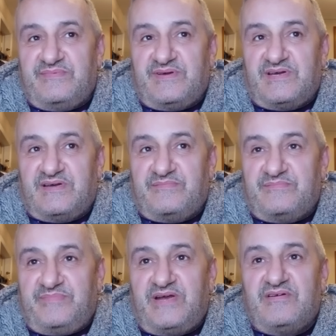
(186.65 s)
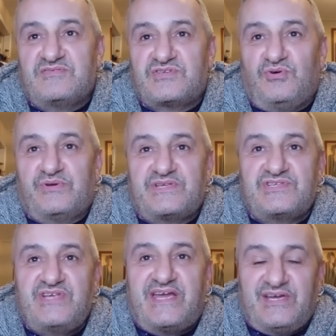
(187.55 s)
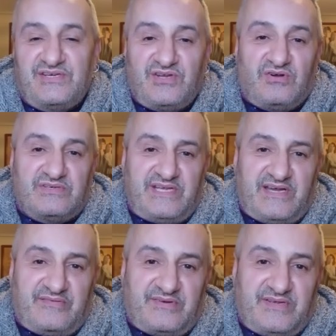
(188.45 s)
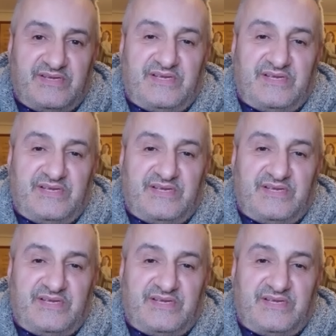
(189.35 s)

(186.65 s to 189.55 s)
Um, Pero scored a second knockdown.